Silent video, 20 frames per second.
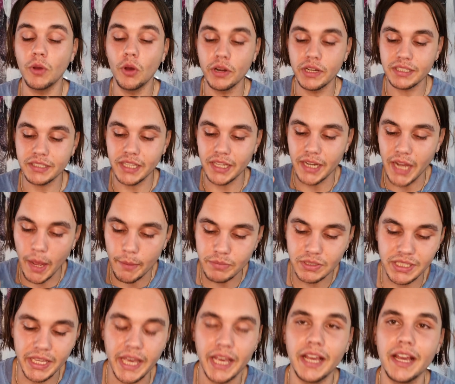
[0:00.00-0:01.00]
But honestly,
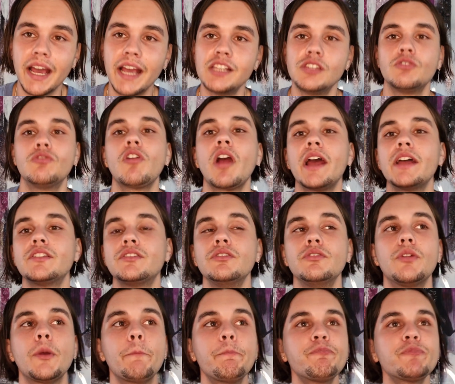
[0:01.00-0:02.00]
I'm saying, guys,
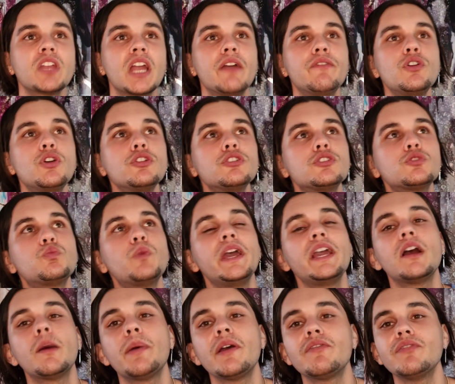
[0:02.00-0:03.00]
gratitude. If you can just
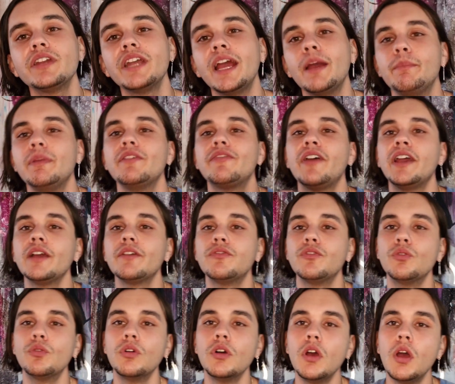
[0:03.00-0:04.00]
wake up every day and be
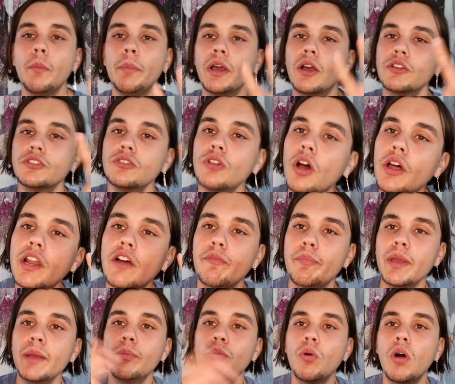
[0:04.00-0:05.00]
thankful, because not
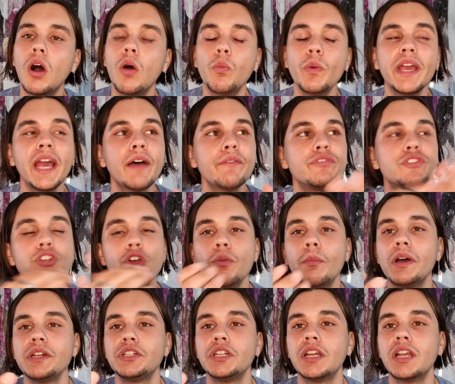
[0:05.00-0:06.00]
enough people are. We have
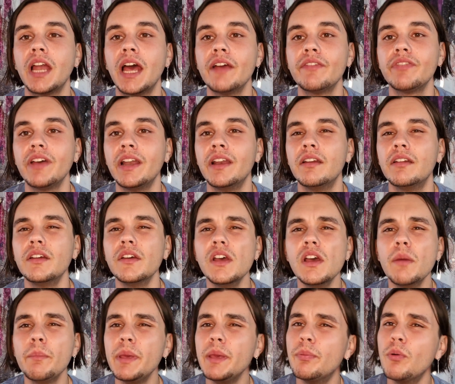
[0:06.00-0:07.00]
so much in life and
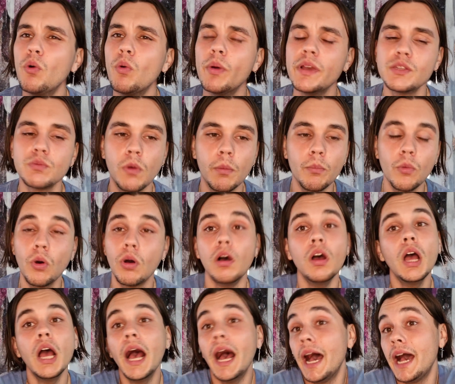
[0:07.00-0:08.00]
people always want
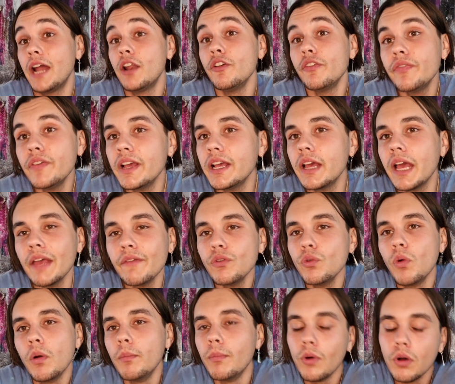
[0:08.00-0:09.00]
more. I don't think if
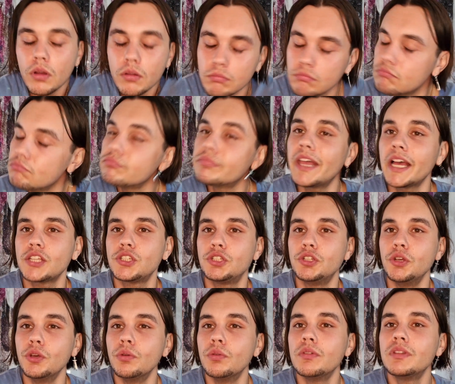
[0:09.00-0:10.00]
you want more,
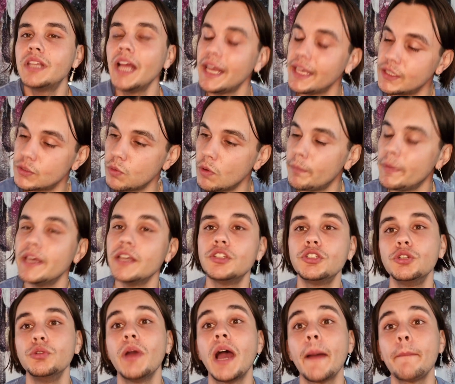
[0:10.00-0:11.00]
that's you. That is what
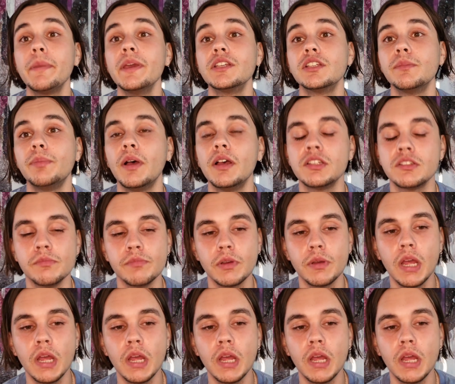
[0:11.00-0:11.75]
makes you happy as a person.